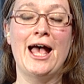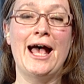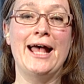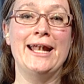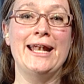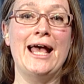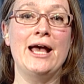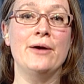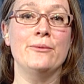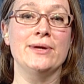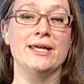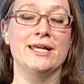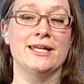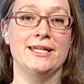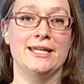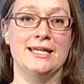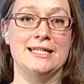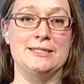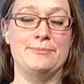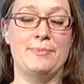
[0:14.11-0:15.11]
and how we
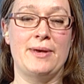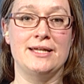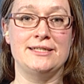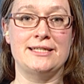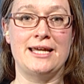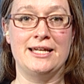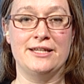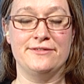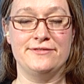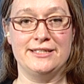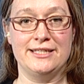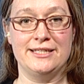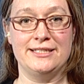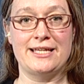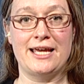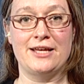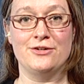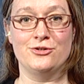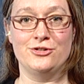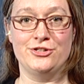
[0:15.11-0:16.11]
can expect NFC
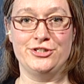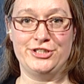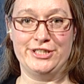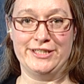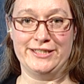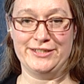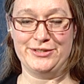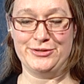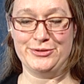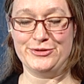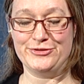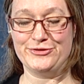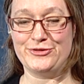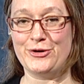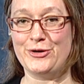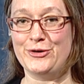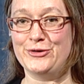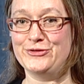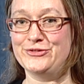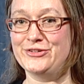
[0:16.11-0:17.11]
technologies to
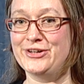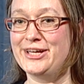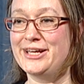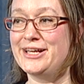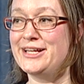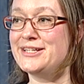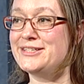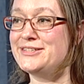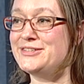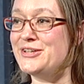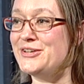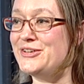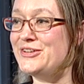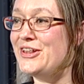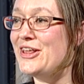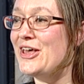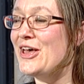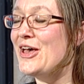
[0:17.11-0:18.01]
evolve. So